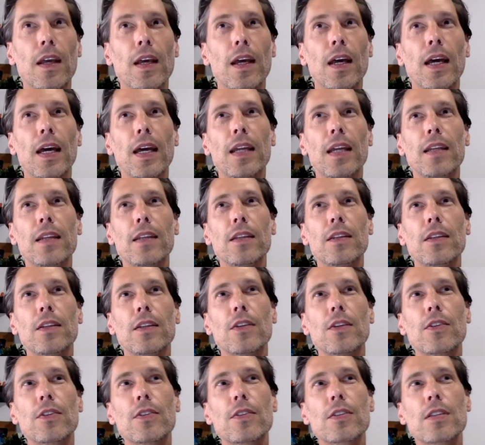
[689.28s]
And, you
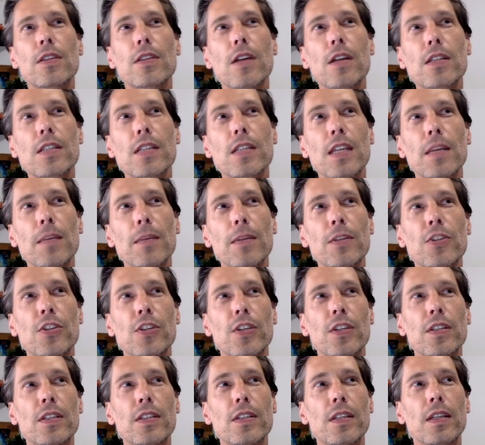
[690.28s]
know, there's lots of
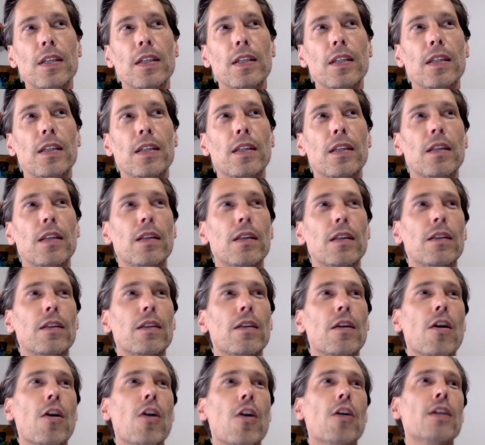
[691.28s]
images, and
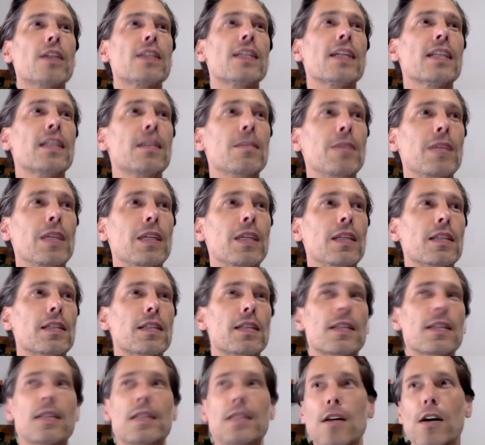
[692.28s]
the architect in me
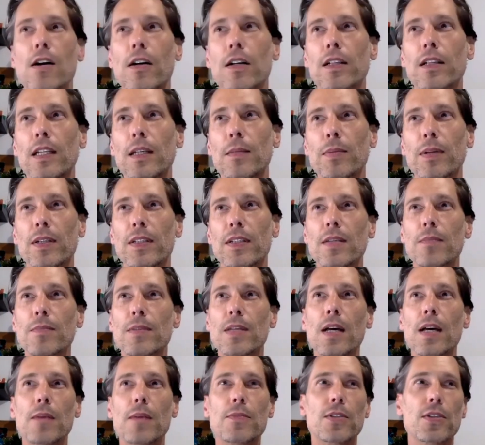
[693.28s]
says it's ugly, but
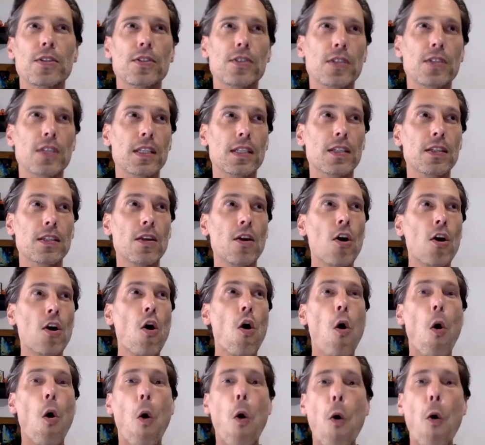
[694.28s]
sometimes there's this
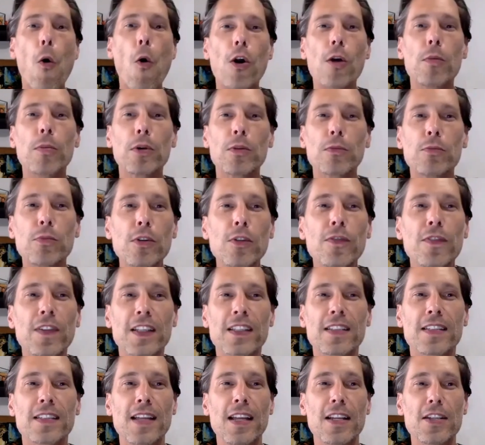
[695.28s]
horrible roof
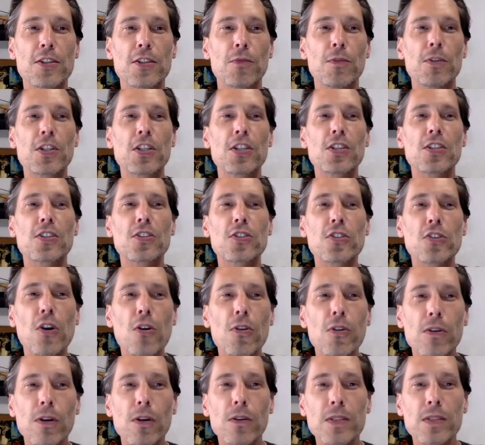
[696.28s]
extension, which is
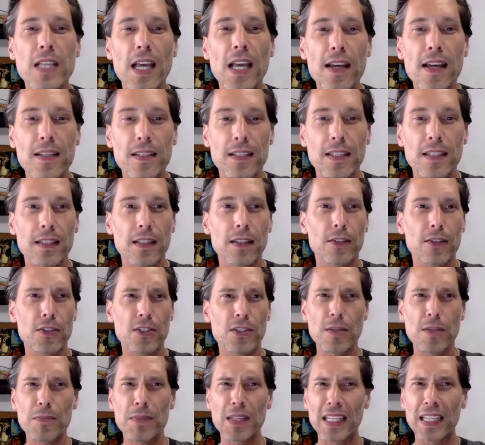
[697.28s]
so grotesque,
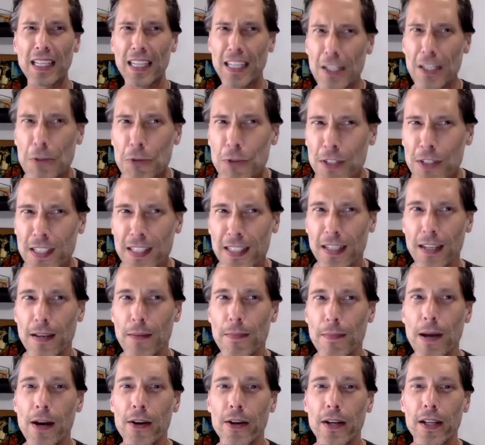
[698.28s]
there's something interesting
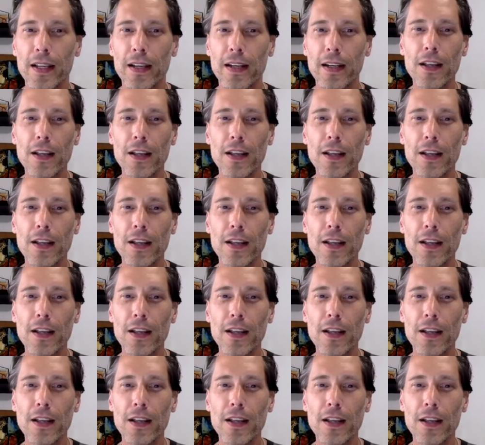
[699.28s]
about it.